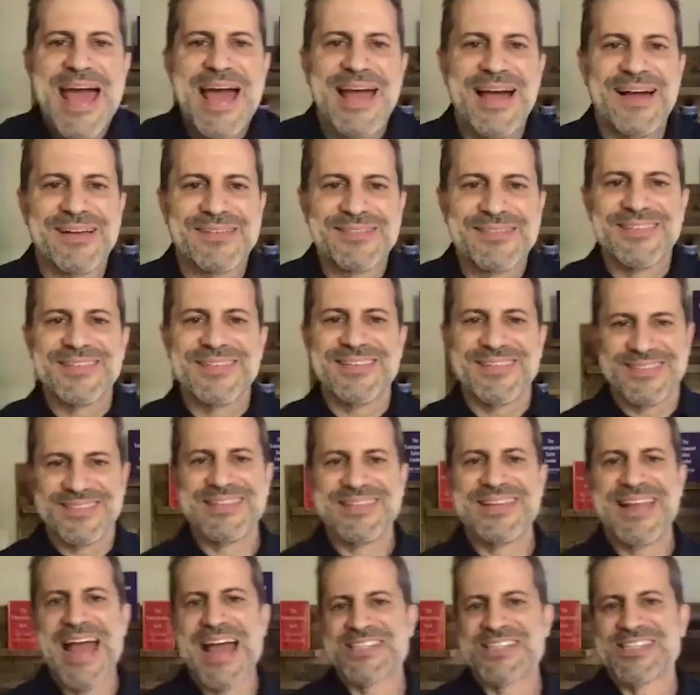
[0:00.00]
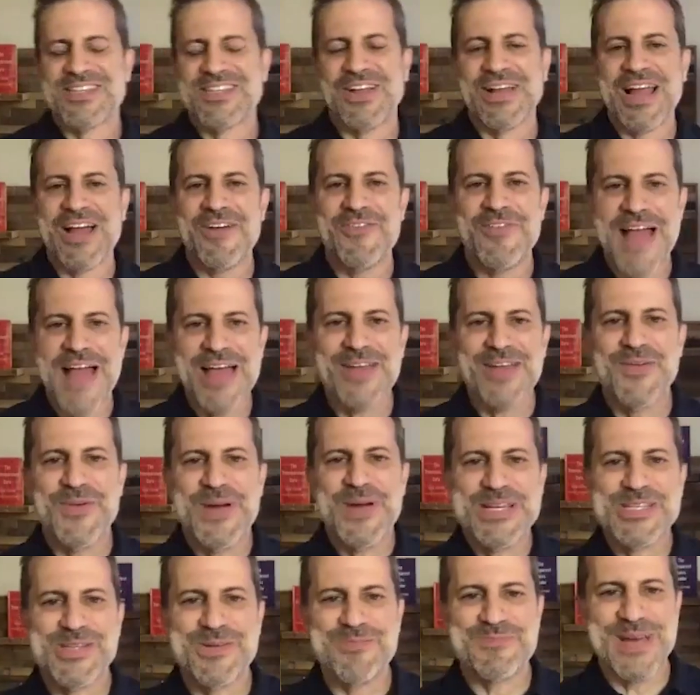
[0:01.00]
so, I, yes, like
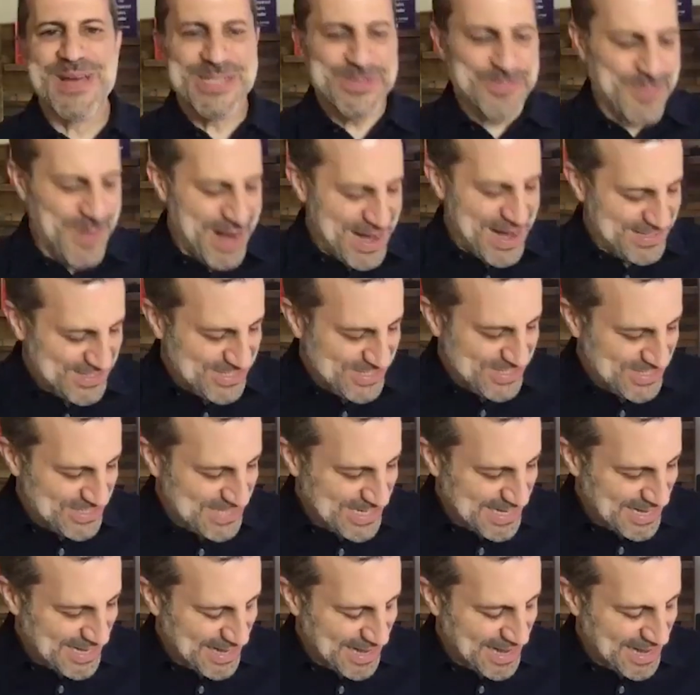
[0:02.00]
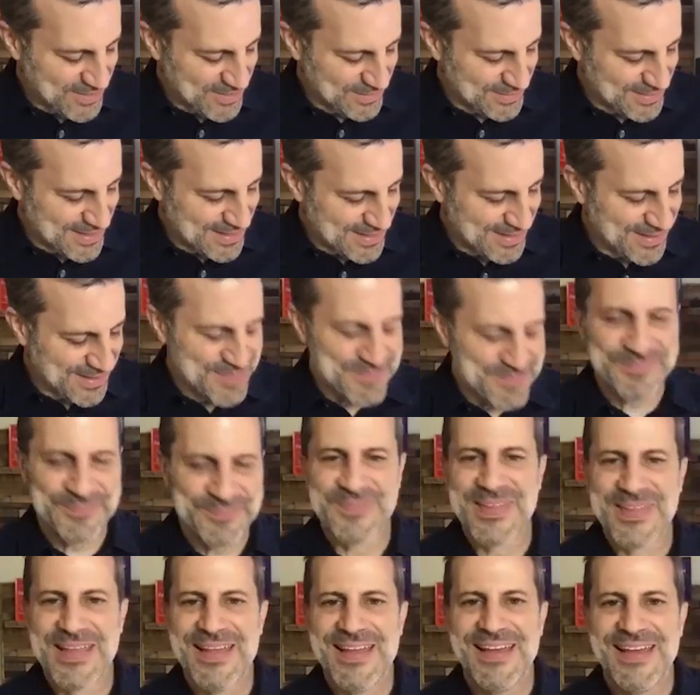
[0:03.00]
evaluation best practices, and I, will um,
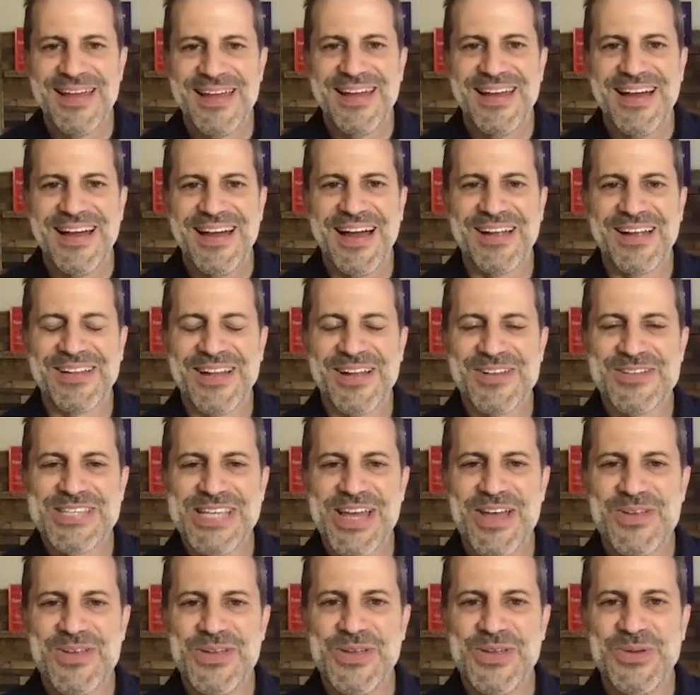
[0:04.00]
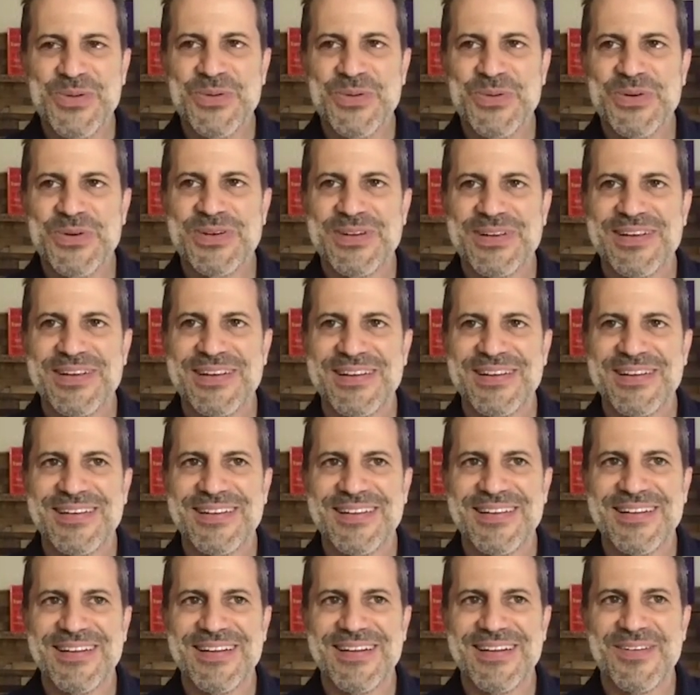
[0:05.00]
I'll, I'll tell you
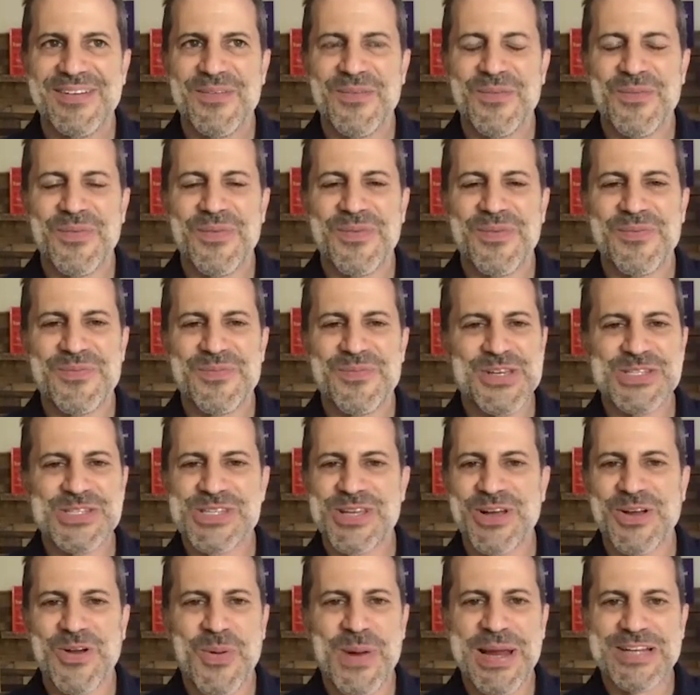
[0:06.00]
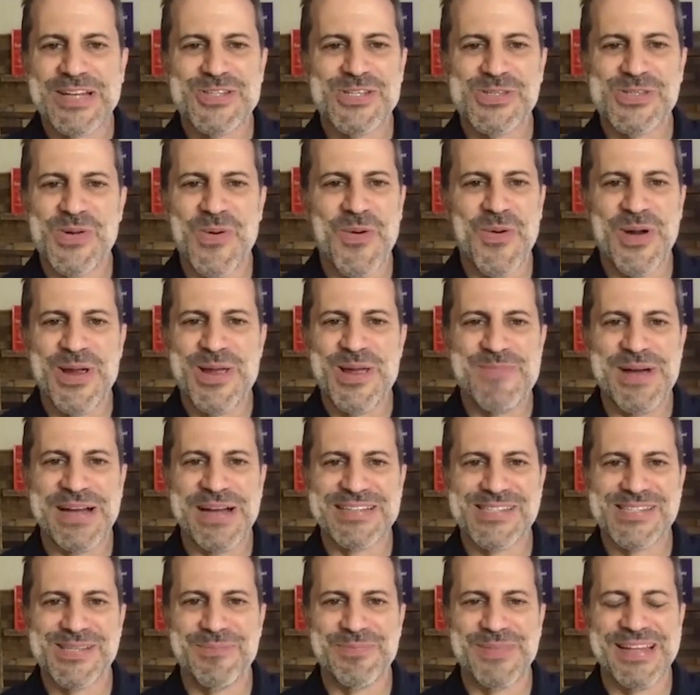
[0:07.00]
just a quick story
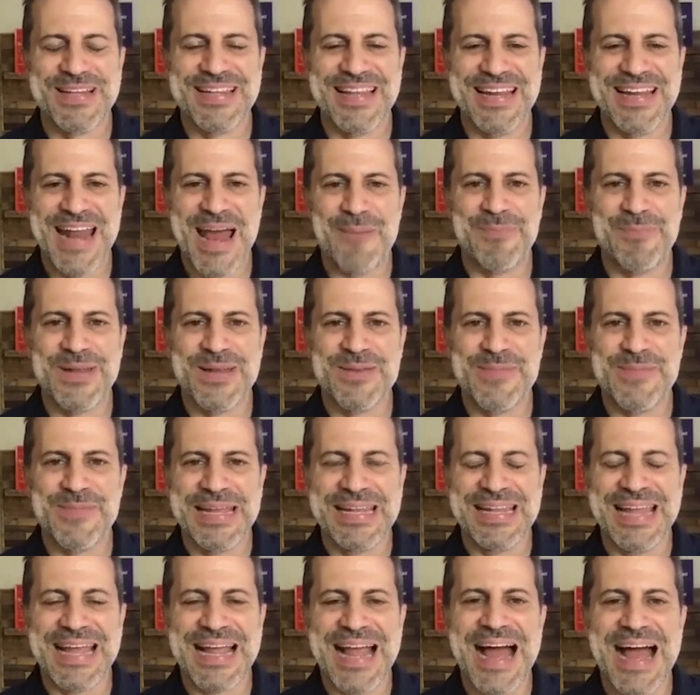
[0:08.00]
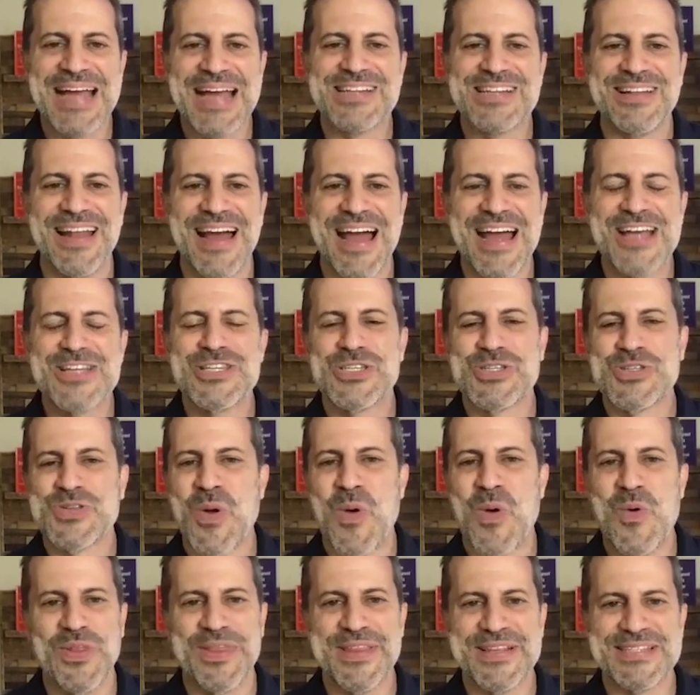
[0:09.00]
about something that happened to me. And like I I
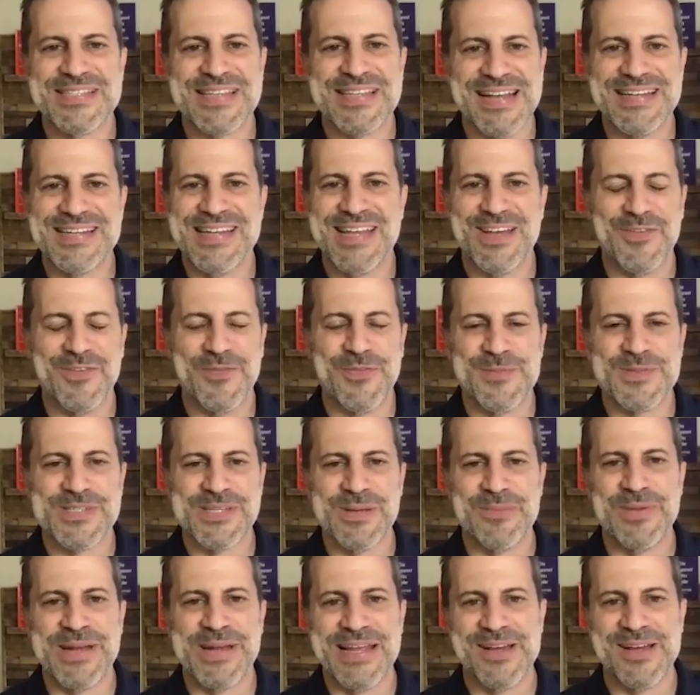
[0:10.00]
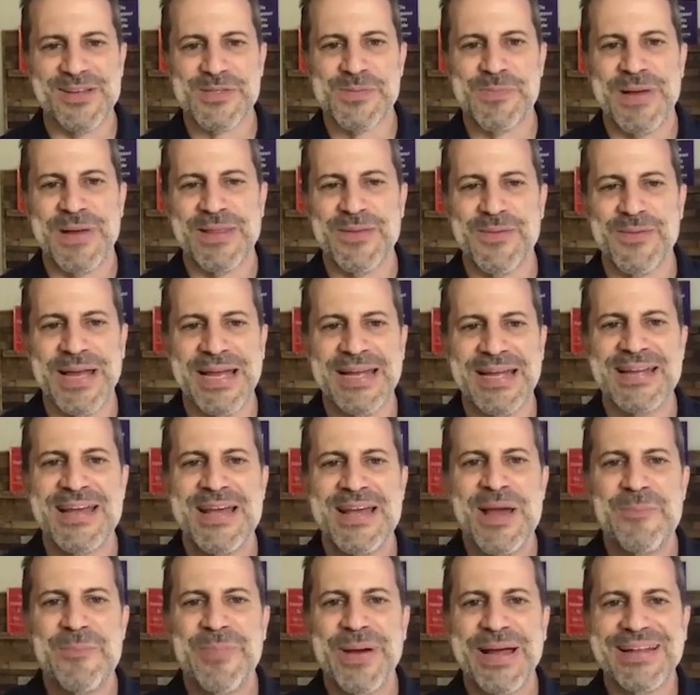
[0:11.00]
stole this idea from somebody else, by the way,
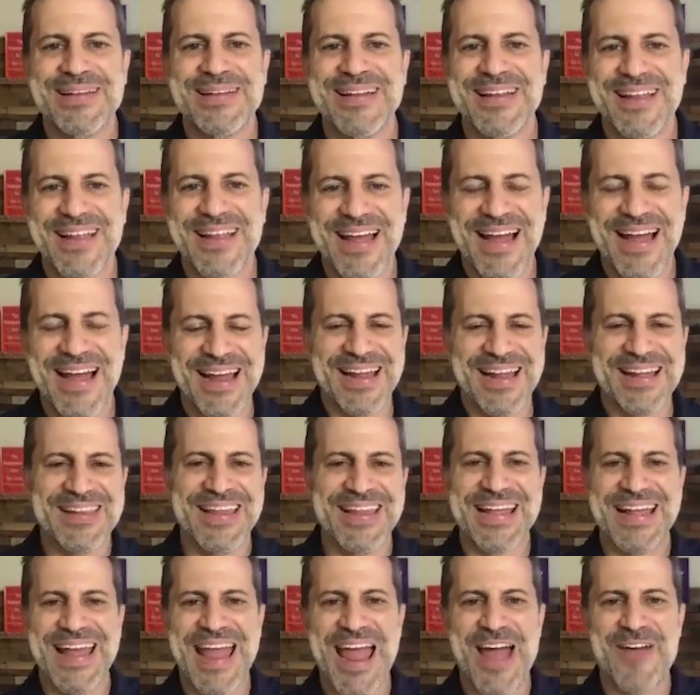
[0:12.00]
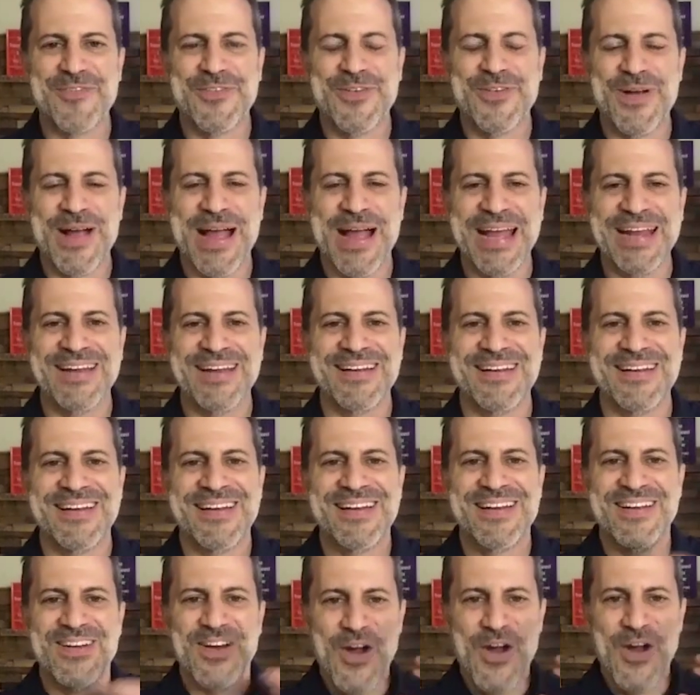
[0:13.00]
but I like after I
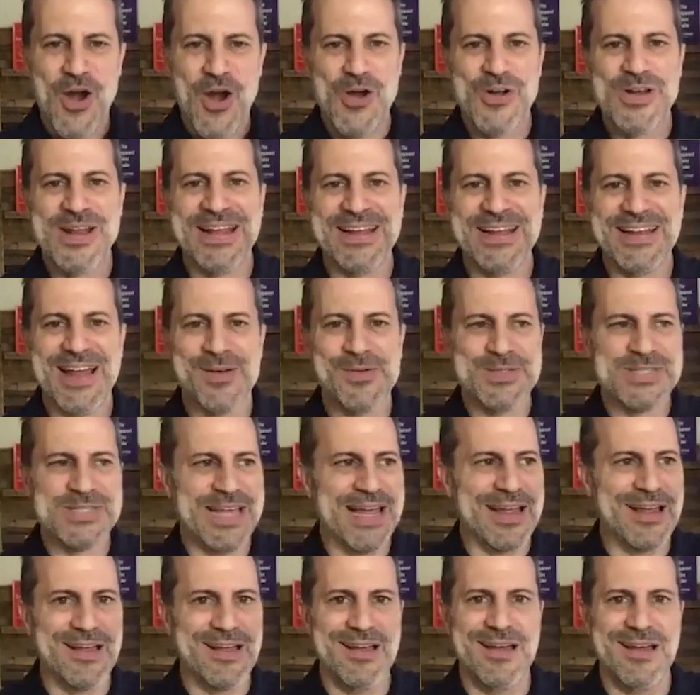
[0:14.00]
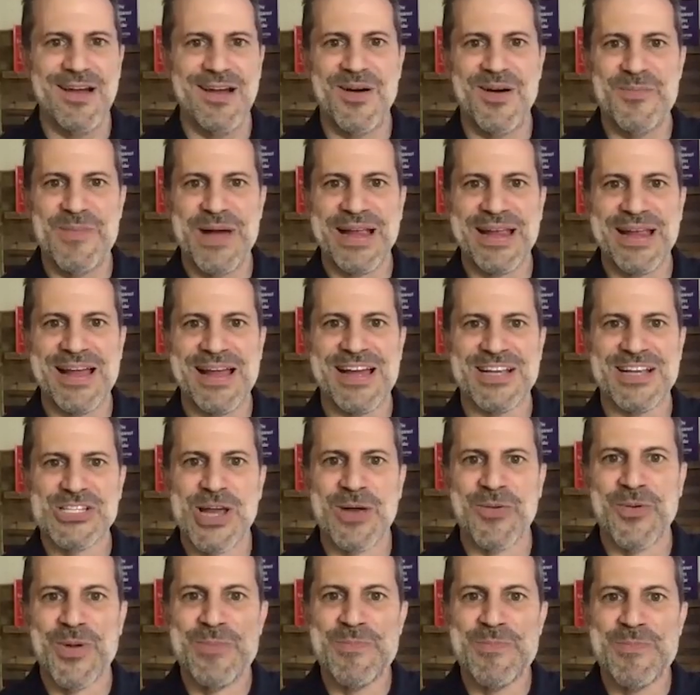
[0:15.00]
heard it, I was like, oh my gosh,
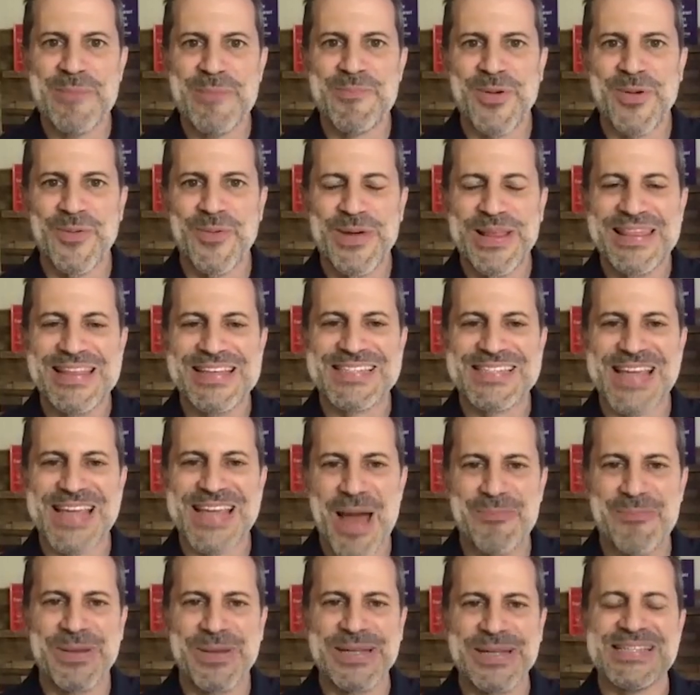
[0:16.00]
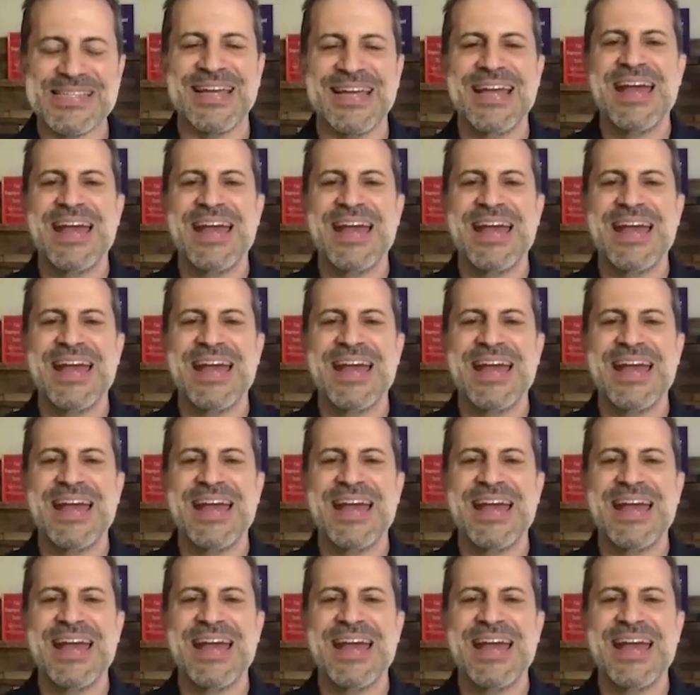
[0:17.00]
I remember when this happened.